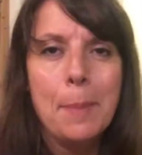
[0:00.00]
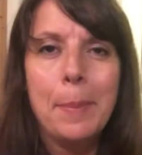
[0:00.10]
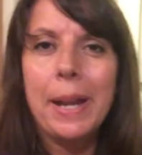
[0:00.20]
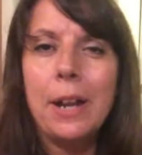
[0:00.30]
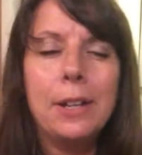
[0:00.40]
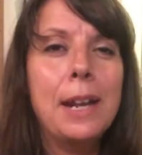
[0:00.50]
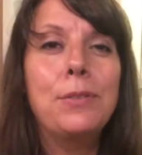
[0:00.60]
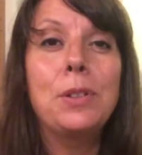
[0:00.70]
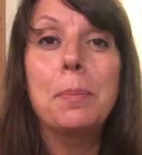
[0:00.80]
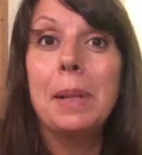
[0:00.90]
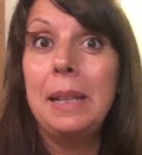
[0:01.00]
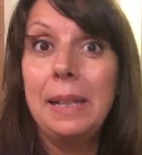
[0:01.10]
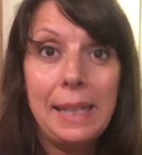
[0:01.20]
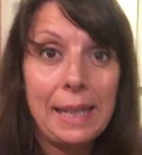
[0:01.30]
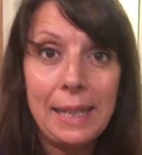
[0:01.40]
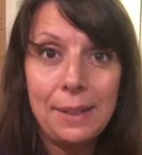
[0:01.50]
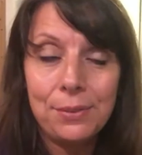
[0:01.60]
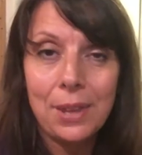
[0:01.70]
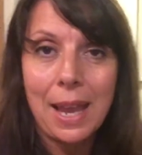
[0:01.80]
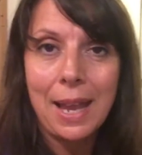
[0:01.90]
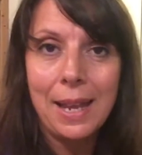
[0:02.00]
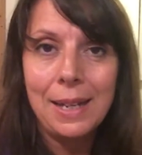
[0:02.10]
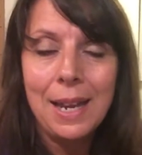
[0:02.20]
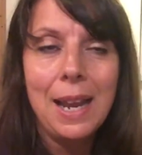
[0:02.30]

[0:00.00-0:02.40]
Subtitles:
but I don't have to believe that.